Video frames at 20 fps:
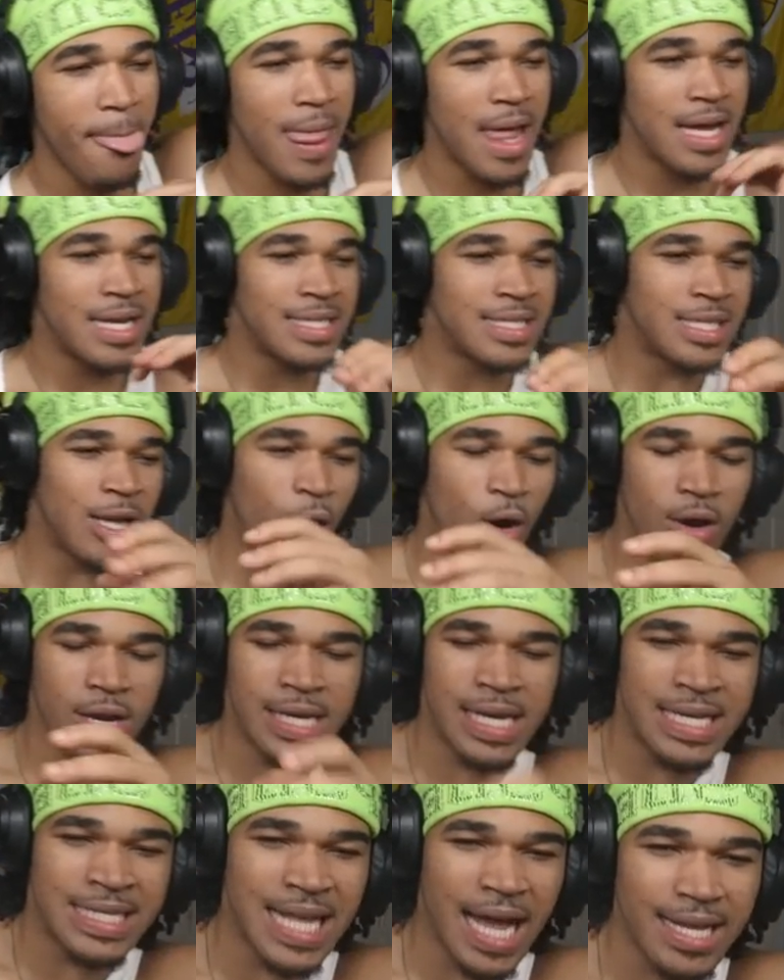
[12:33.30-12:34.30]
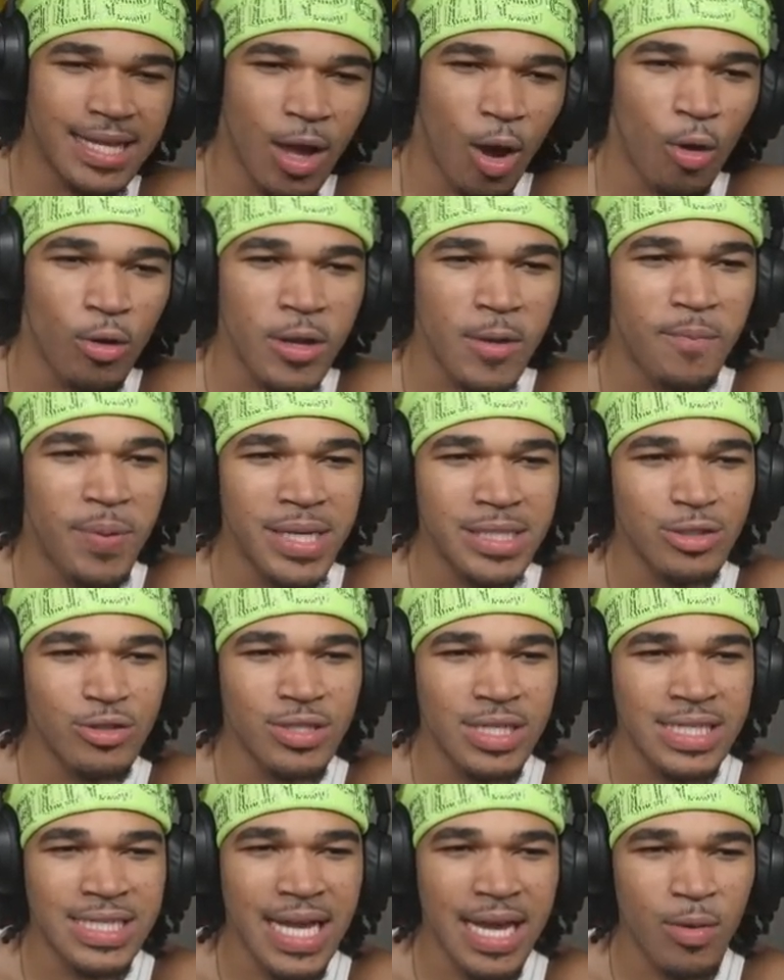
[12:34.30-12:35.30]
Show it. Is that the only picture
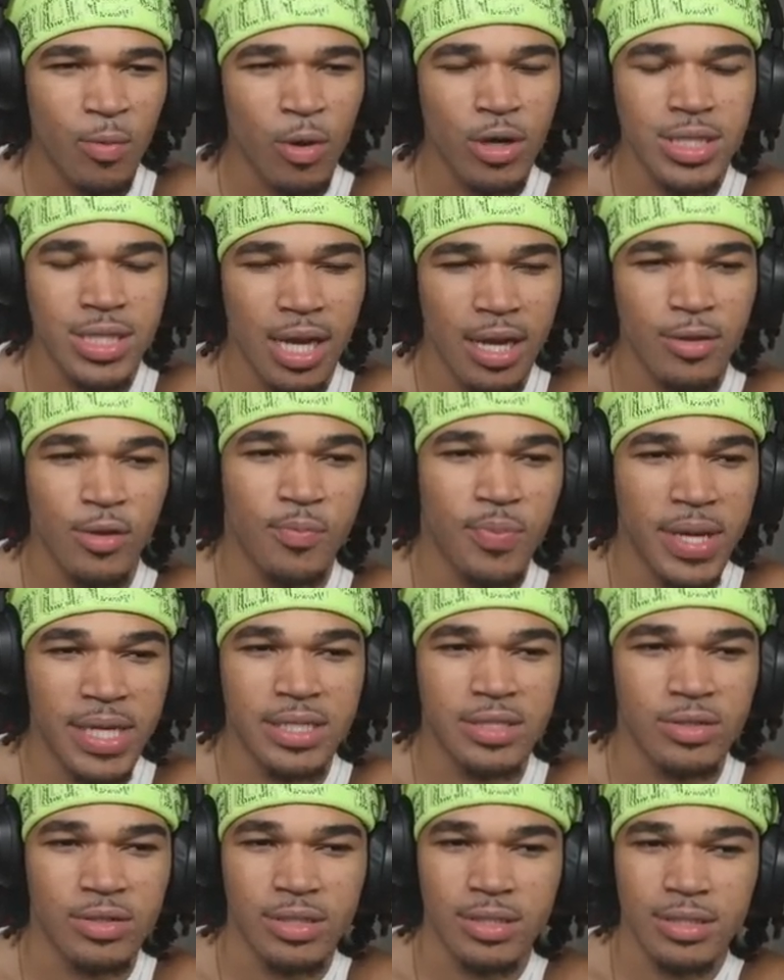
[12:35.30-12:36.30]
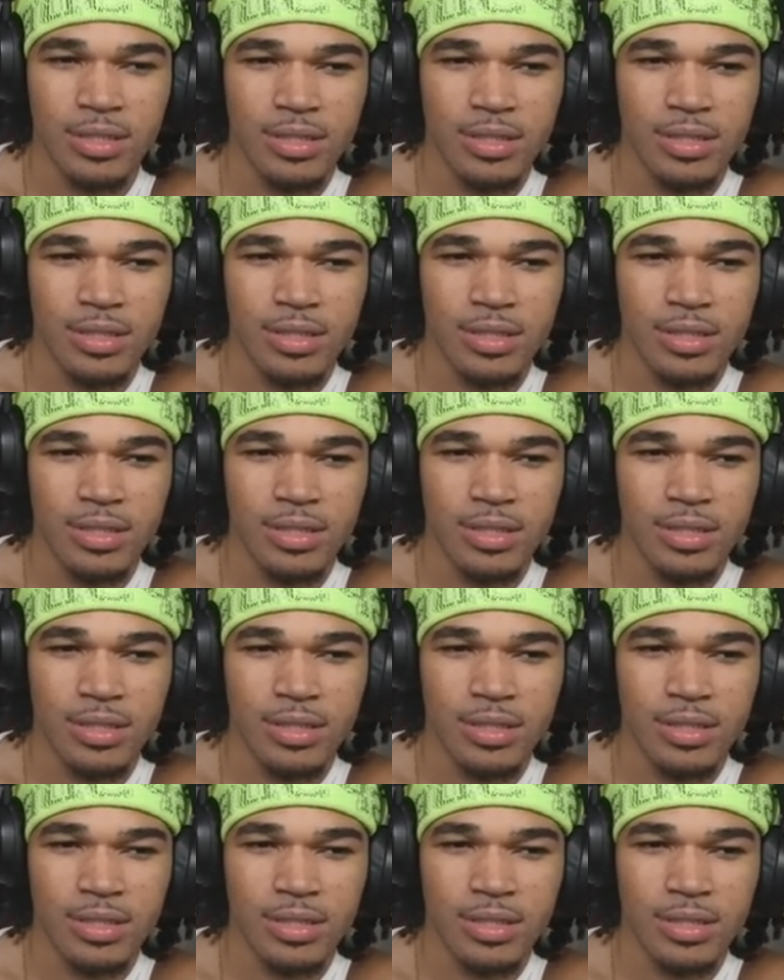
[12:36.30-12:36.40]
she sent? Where's the other pictures?